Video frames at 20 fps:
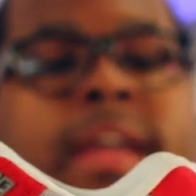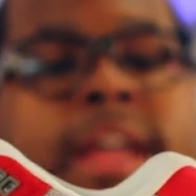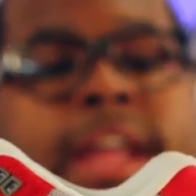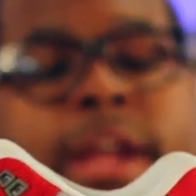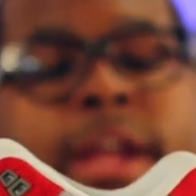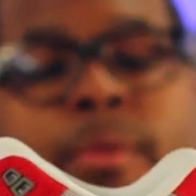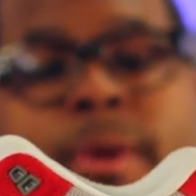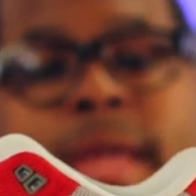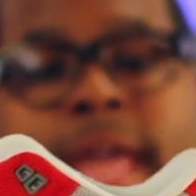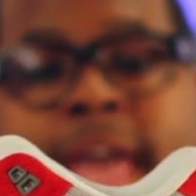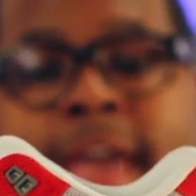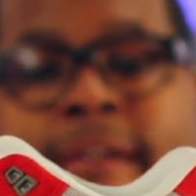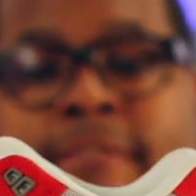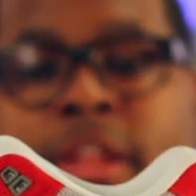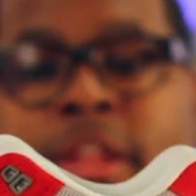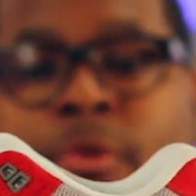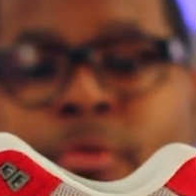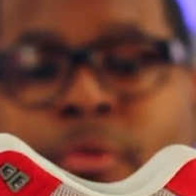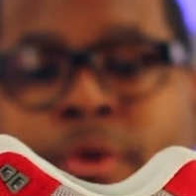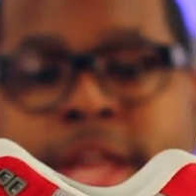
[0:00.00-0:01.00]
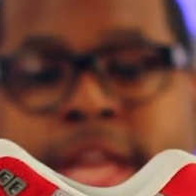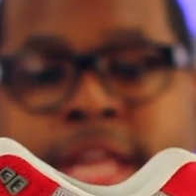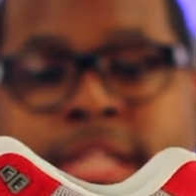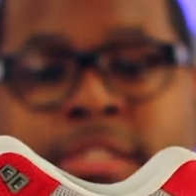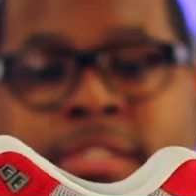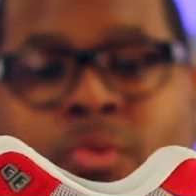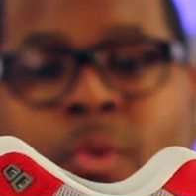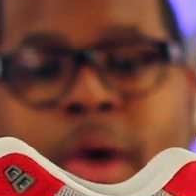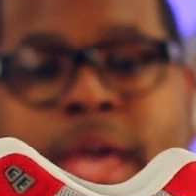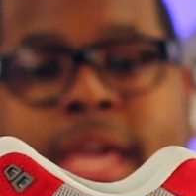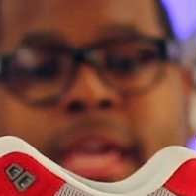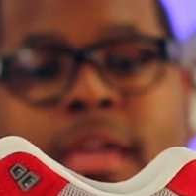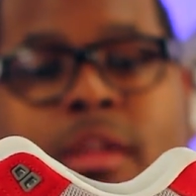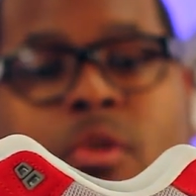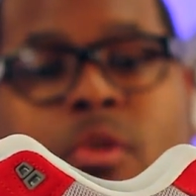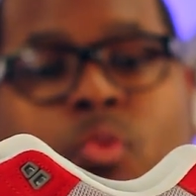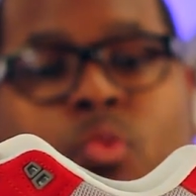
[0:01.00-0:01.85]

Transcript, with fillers: Here we have it in red suede